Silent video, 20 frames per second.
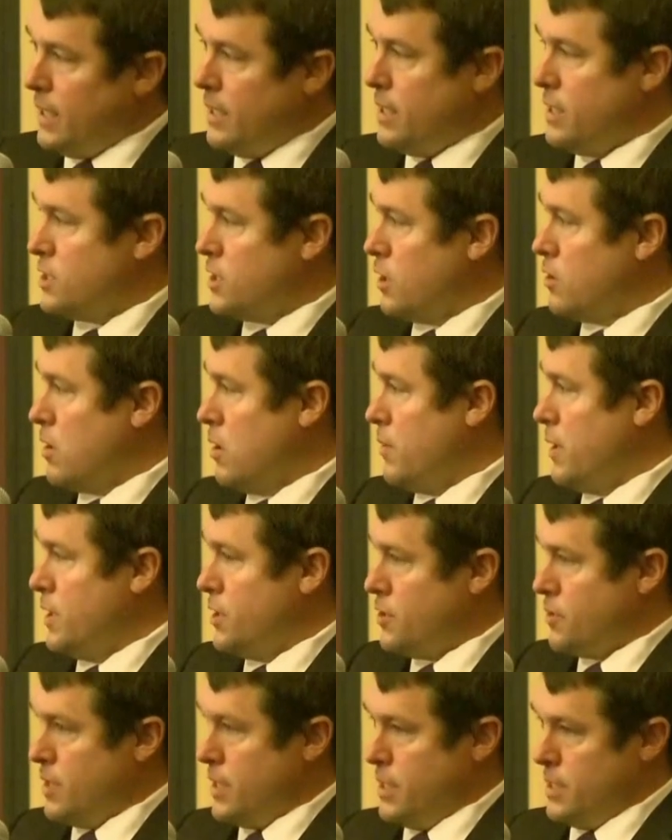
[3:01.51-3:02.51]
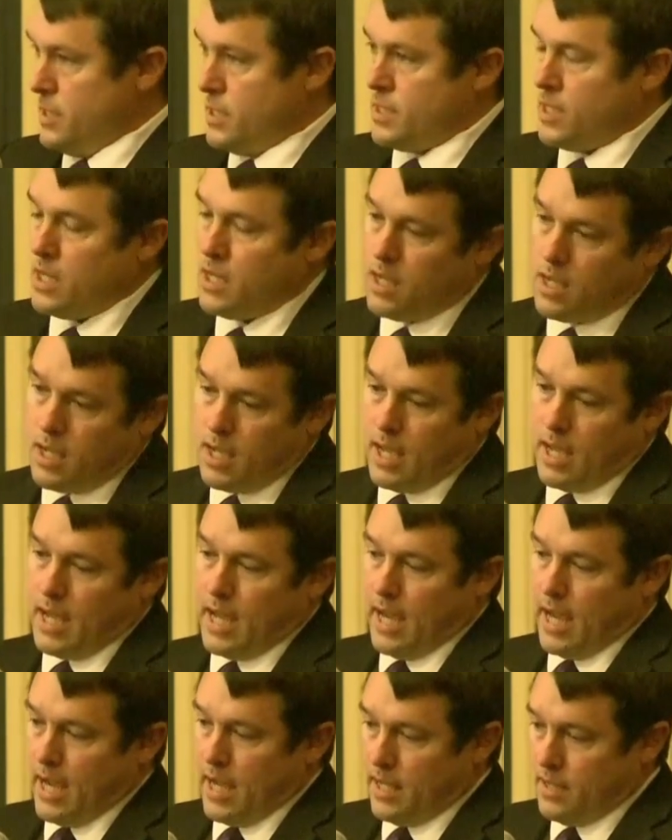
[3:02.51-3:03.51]
doesn't grow on trees,
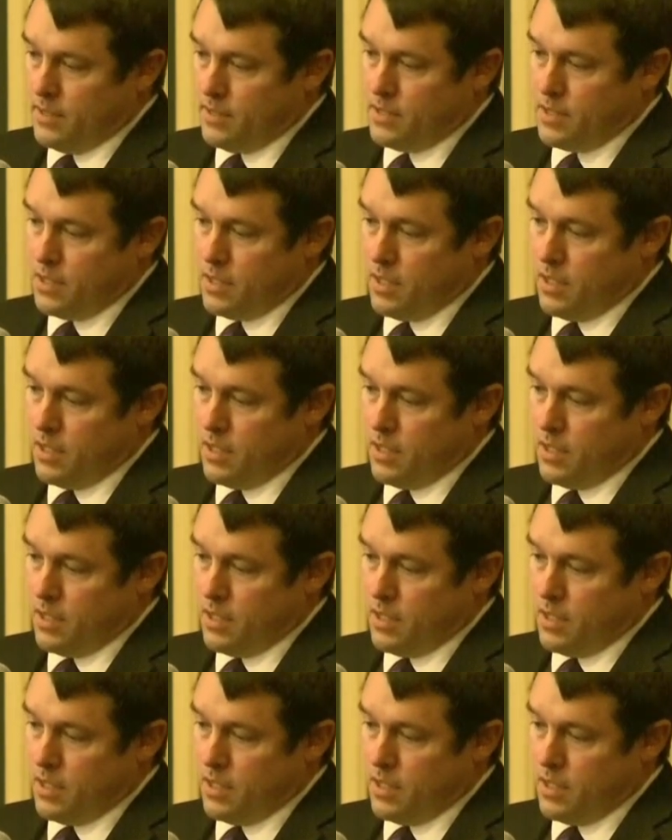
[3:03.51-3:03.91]
and